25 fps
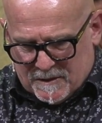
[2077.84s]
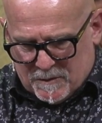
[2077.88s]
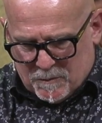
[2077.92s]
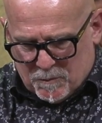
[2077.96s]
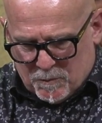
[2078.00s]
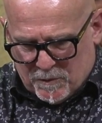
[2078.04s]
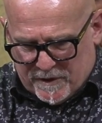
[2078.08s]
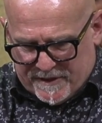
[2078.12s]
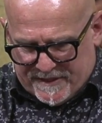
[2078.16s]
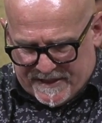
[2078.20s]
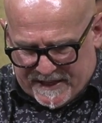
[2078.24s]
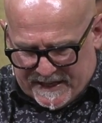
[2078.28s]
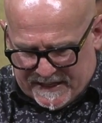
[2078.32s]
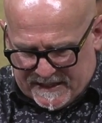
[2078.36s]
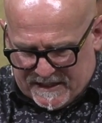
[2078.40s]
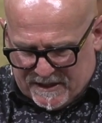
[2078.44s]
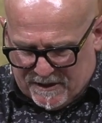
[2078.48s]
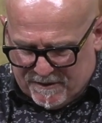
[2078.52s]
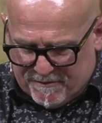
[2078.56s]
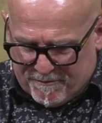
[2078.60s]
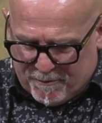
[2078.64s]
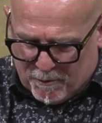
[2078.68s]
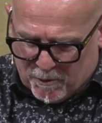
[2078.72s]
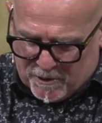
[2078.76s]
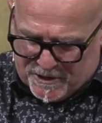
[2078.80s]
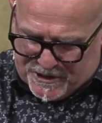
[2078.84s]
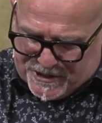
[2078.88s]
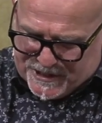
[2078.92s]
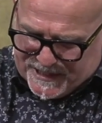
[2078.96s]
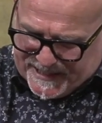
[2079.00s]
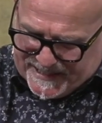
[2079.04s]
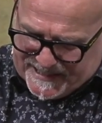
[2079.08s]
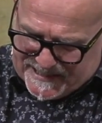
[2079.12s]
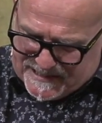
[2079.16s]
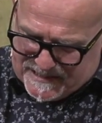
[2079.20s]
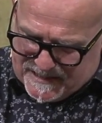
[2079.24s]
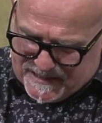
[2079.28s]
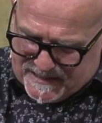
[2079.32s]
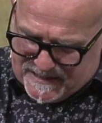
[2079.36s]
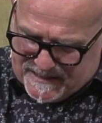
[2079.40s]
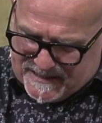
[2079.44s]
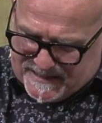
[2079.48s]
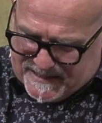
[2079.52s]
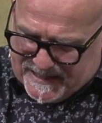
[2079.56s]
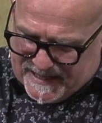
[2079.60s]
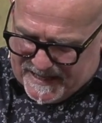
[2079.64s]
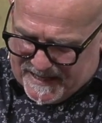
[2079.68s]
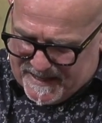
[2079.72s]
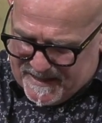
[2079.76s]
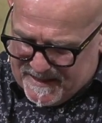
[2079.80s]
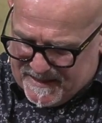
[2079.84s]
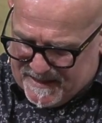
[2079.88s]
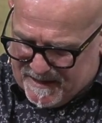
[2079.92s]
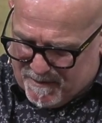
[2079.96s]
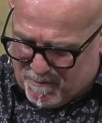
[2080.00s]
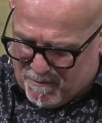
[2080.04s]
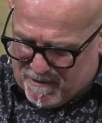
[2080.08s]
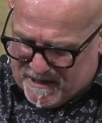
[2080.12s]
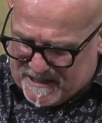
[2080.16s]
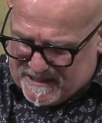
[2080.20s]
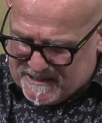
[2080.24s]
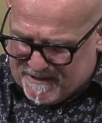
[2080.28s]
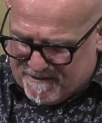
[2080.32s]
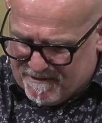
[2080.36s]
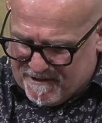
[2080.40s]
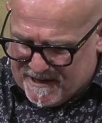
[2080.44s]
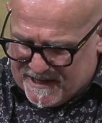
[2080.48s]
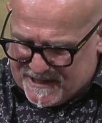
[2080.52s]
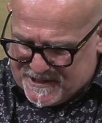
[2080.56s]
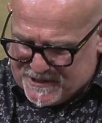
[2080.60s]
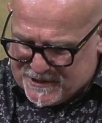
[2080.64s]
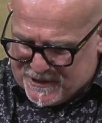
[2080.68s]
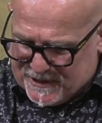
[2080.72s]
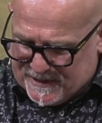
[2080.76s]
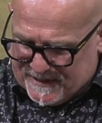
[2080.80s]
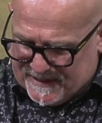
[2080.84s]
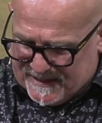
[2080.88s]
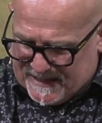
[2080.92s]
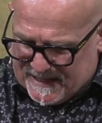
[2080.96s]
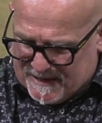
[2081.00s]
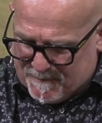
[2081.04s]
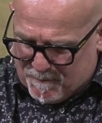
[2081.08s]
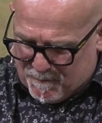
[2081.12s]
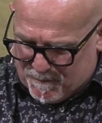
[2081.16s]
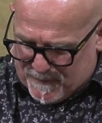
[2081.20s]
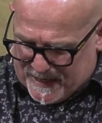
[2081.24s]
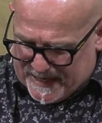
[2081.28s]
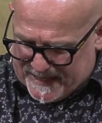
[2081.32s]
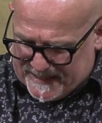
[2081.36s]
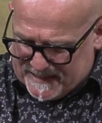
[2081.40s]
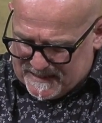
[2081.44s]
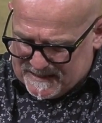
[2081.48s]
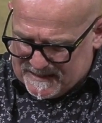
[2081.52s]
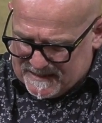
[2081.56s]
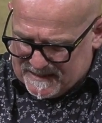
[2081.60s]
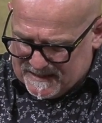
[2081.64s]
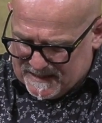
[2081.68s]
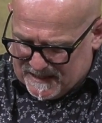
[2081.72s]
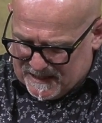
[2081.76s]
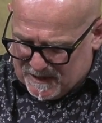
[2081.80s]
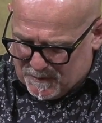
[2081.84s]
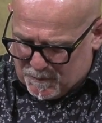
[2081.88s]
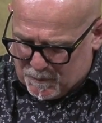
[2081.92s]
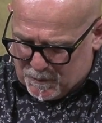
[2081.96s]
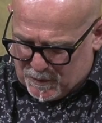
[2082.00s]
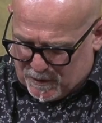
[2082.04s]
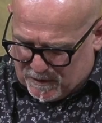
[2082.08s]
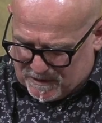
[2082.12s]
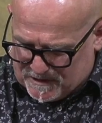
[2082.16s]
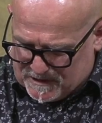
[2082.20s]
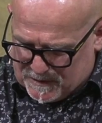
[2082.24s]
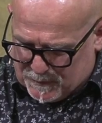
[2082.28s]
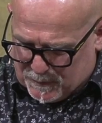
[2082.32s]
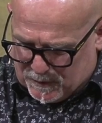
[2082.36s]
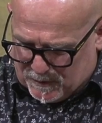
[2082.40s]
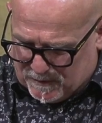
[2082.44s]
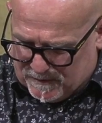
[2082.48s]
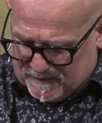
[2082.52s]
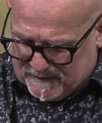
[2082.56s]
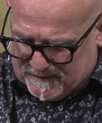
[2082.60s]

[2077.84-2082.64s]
We thank you for Jesus' death and resurrection that makes it possible.